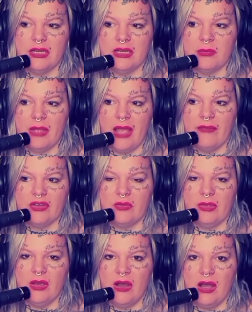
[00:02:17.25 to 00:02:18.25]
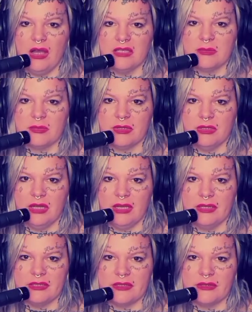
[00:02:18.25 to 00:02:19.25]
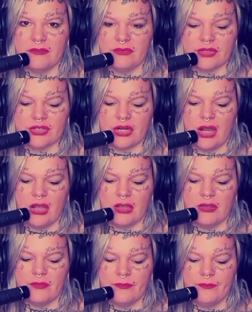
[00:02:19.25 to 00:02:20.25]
ended up having to be hospitalized for shock.